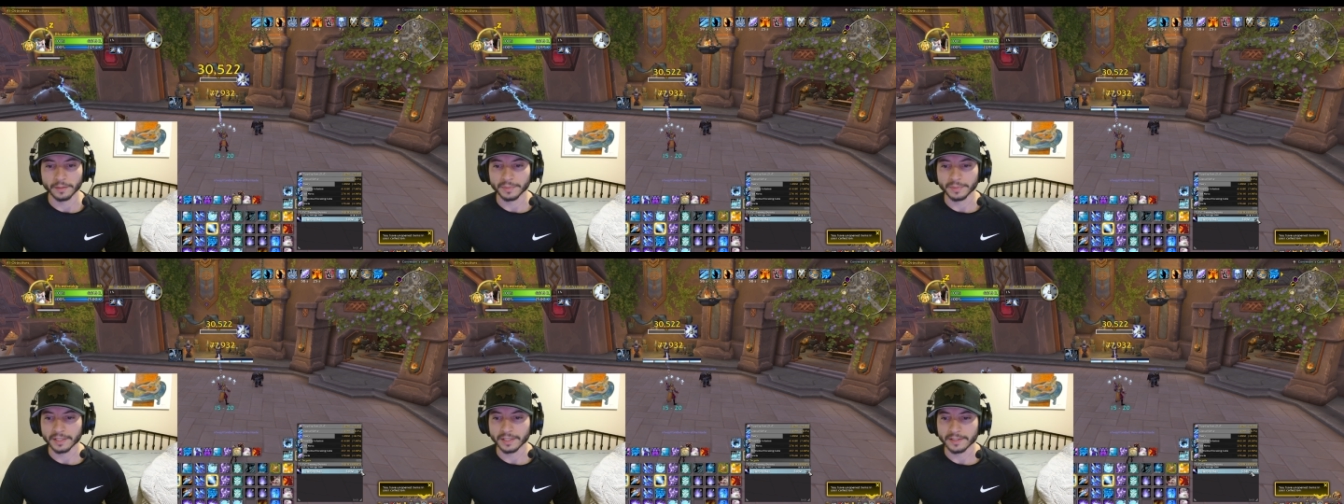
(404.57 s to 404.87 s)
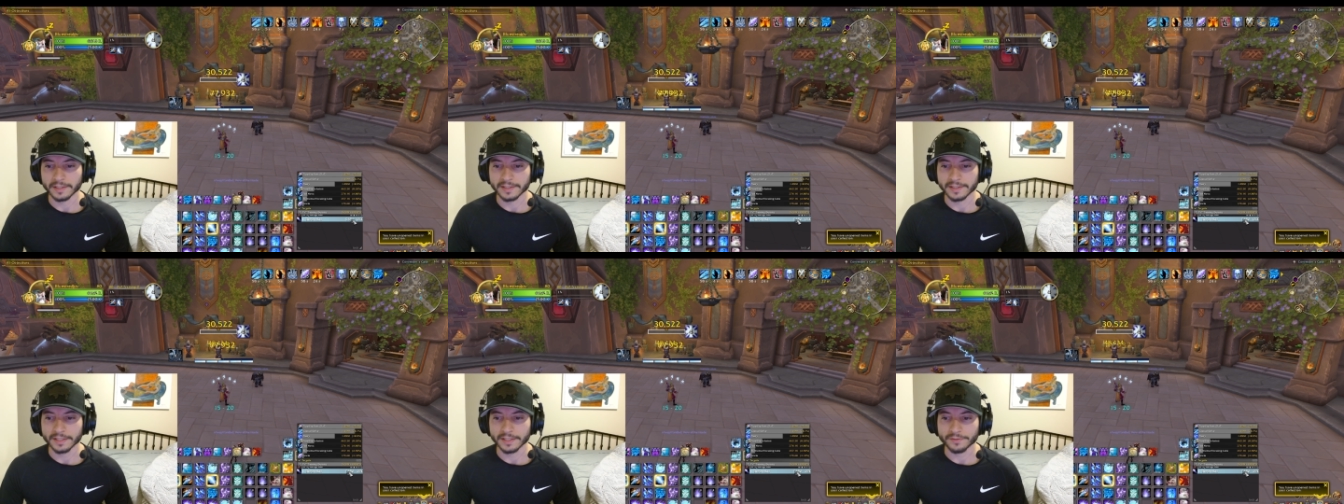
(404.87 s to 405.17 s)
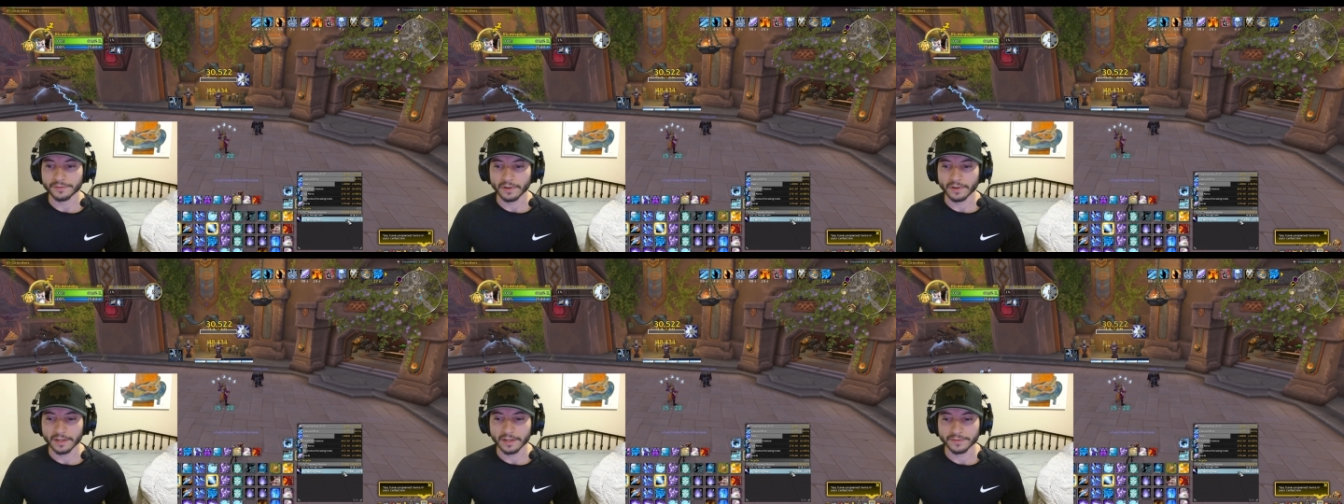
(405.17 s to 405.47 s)
because these
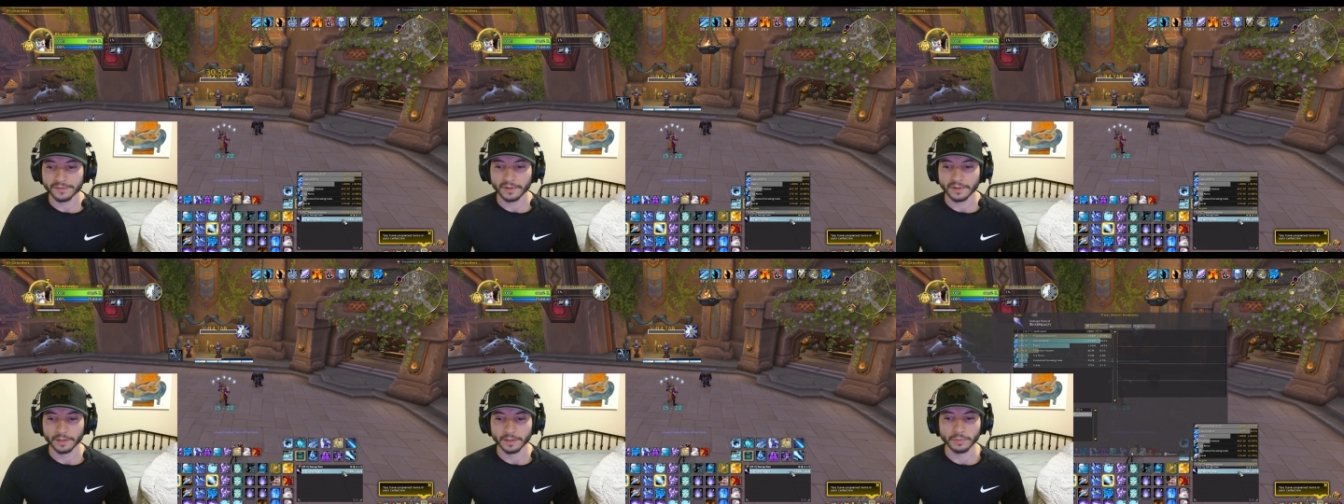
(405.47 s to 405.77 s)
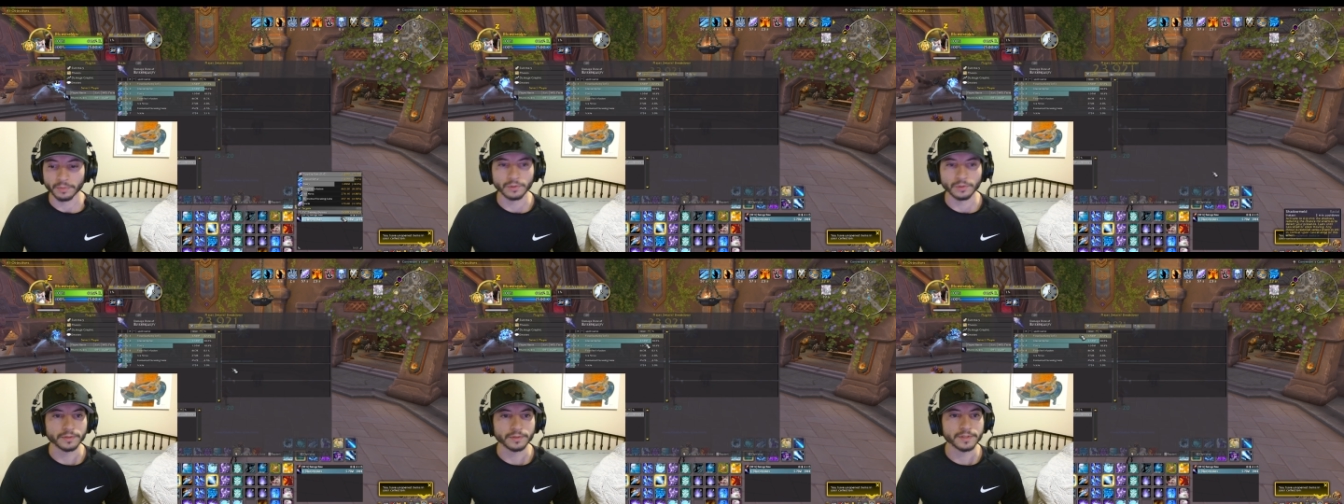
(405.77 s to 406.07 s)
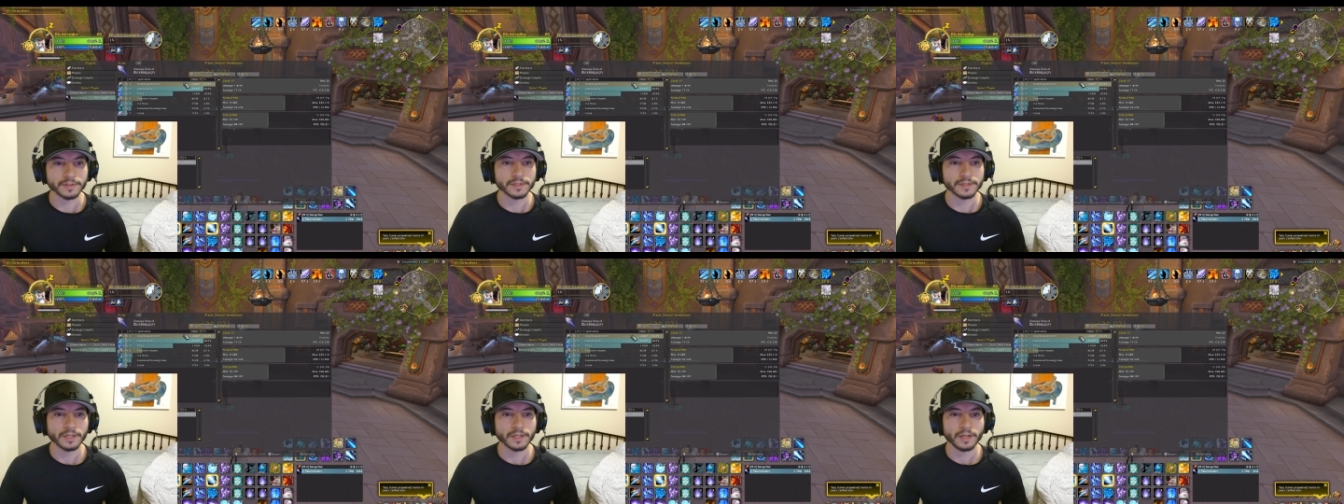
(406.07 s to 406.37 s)
Frostfire
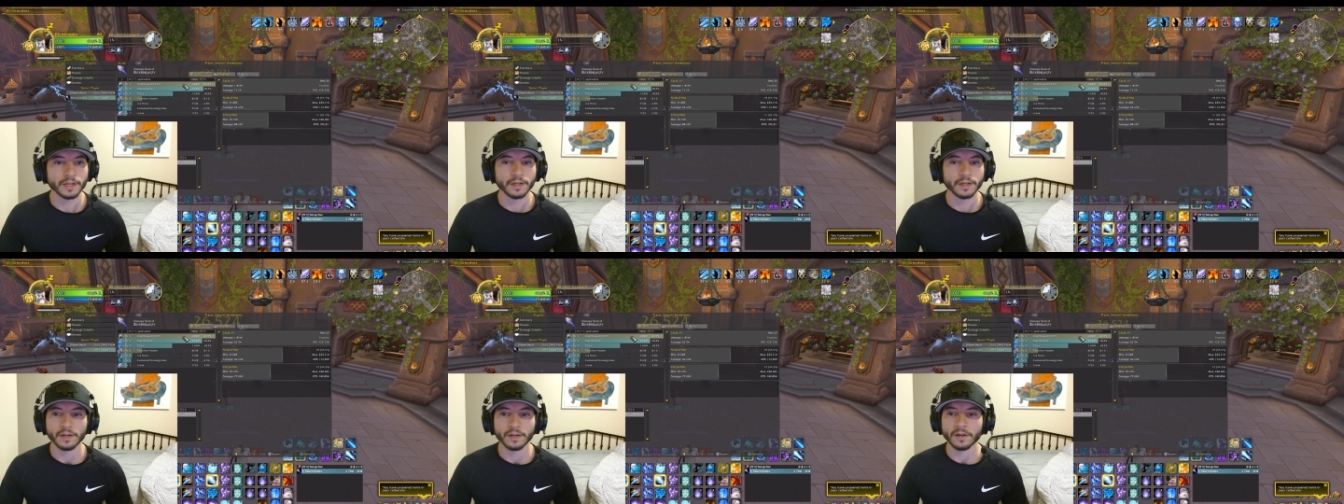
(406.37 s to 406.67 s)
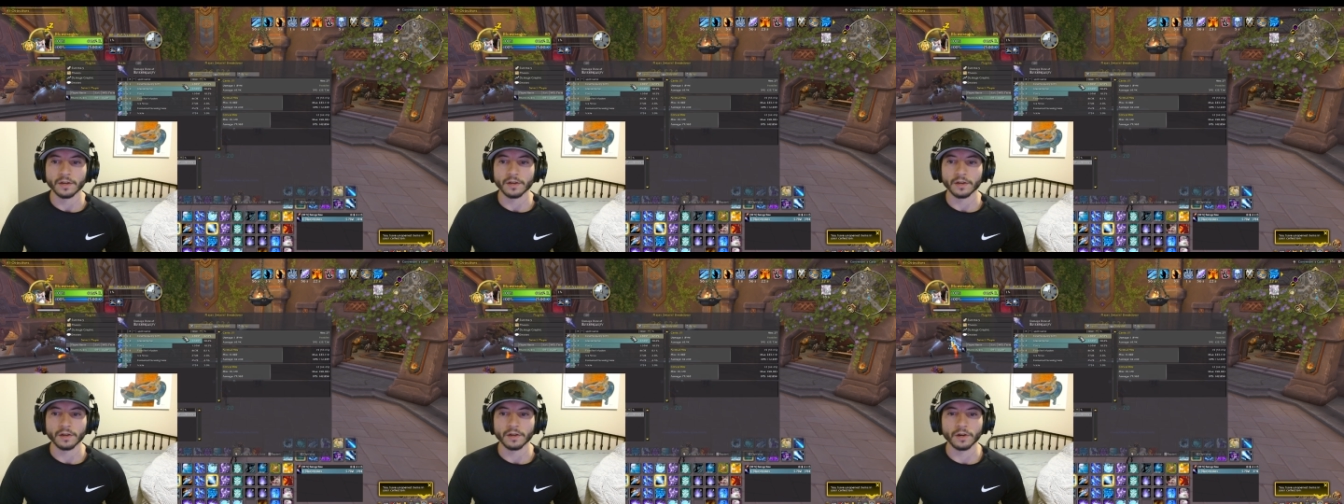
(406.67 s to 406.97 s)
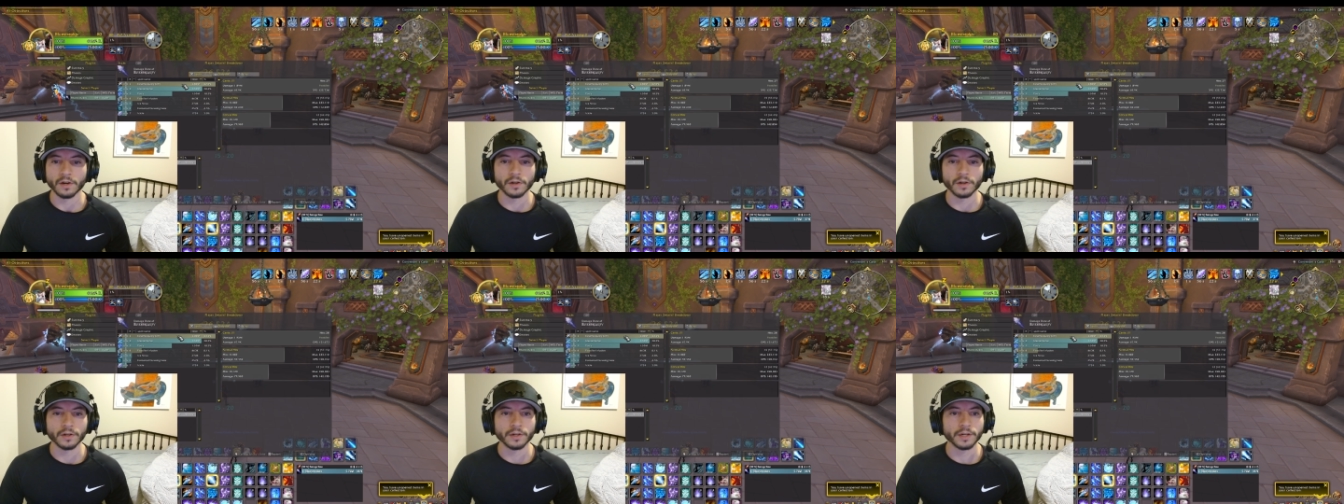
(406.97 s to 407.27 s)
bolts
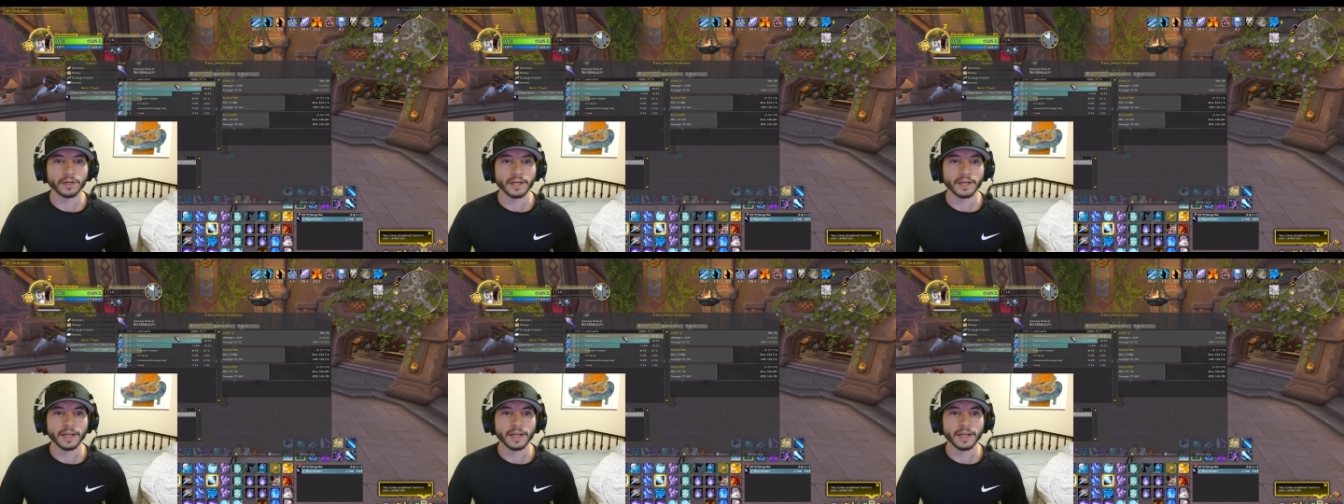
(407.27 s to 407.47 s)
are